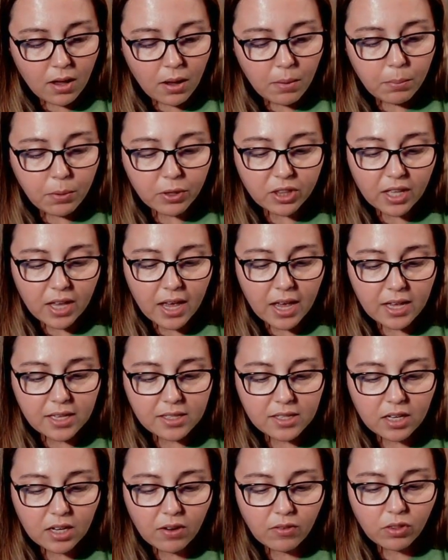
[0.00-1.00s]
But the
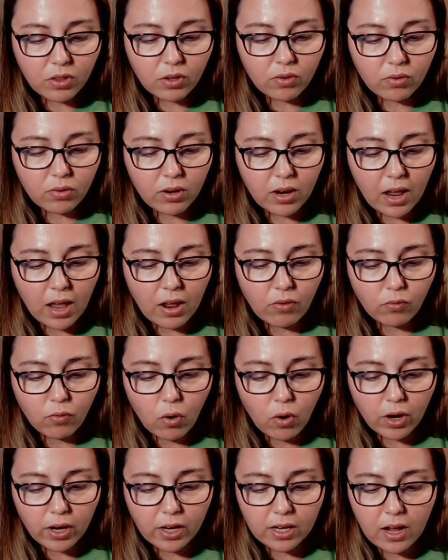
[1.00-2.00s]
hissing and
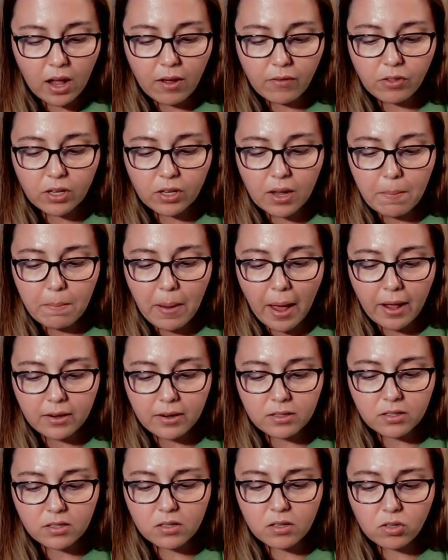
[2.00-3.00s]
roaring of the
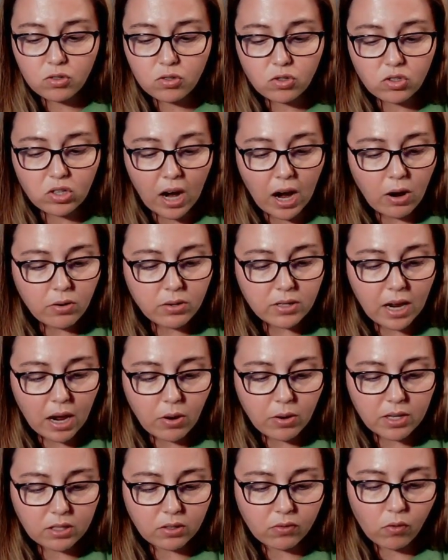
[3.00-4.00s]
combatants drowned out
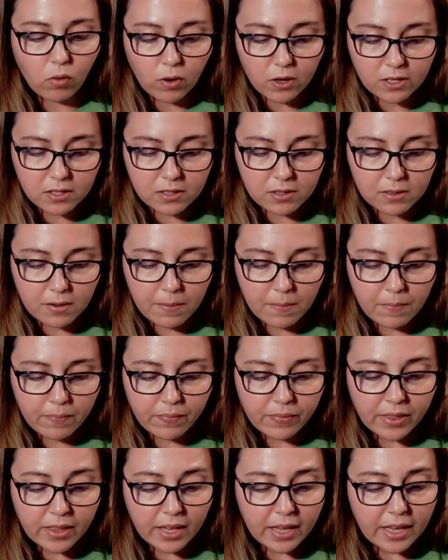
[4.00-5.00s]
his voice.
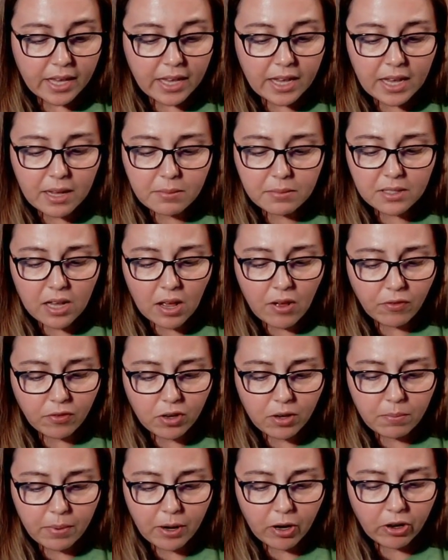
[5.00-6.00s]
He himself
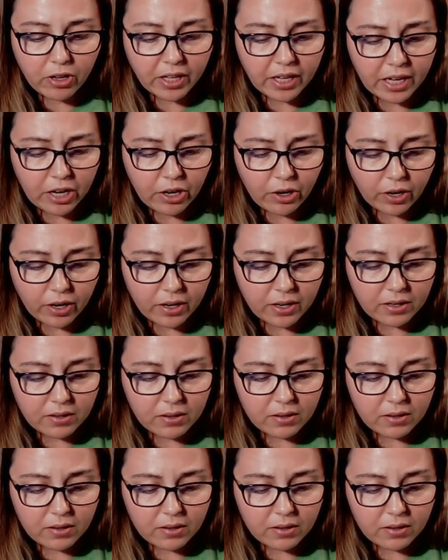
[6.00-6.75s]
could barely hear it.